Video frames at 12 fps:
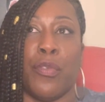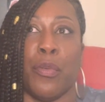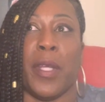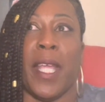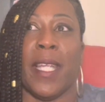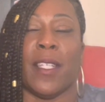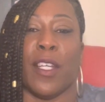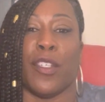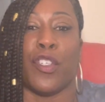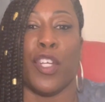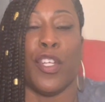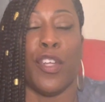
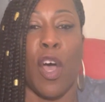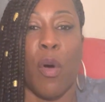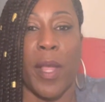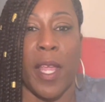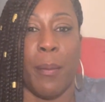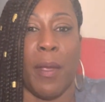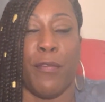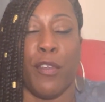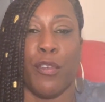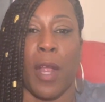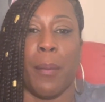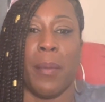get to know him if
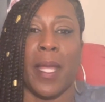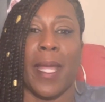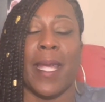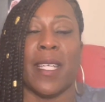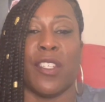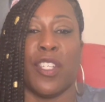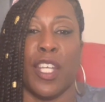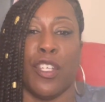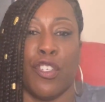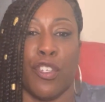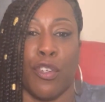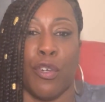you're not being
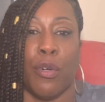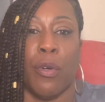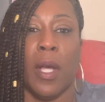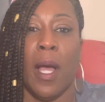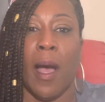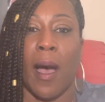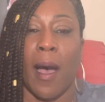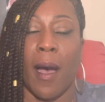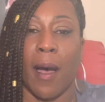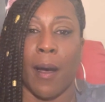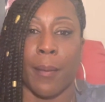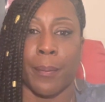intentional.
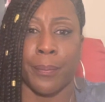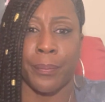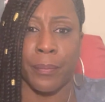I